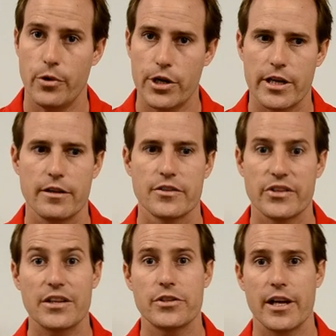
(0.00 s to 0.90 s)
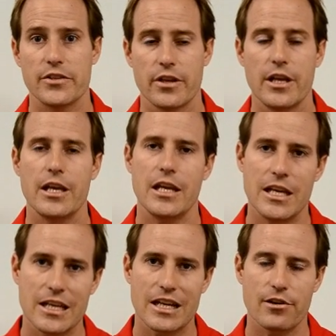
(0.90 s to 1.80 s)
body, such as
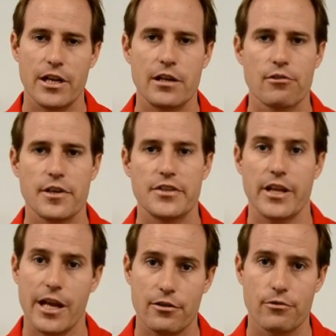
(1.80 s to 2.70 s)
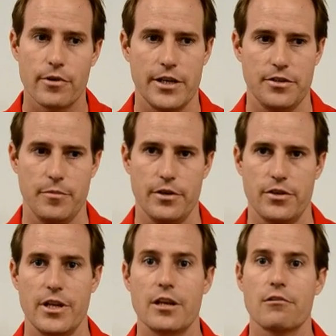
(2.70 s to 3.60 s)
increasing ankle range of
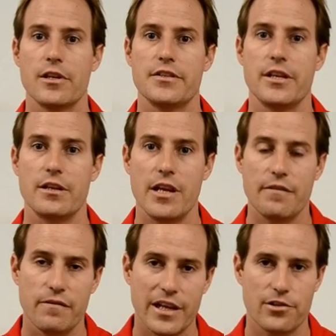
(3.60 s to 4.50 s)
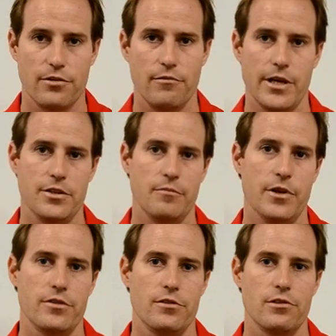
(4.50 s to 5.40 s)
motion, increasing knee flexion range of
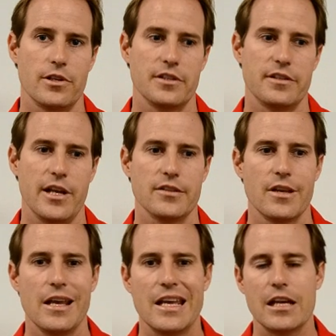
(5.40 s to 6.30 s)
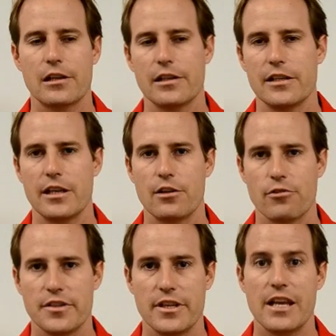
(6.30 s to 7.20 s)
motion during stance,
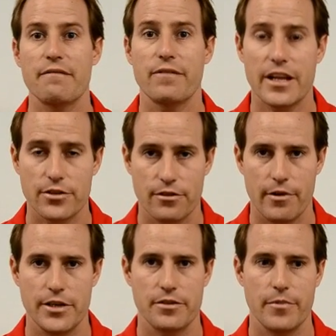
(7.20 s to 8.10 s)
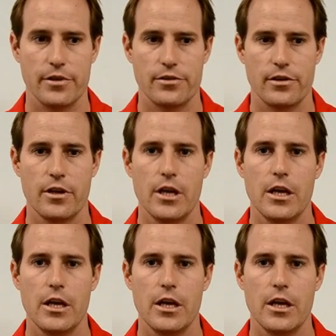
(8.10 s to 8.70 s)
increasing hip flexion range of motion.